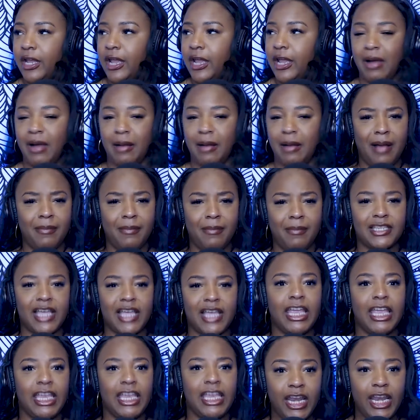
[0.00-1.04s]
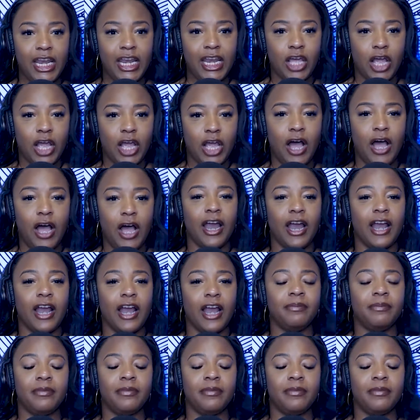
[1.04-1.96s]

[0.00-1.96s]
and my mom was like, get in the car.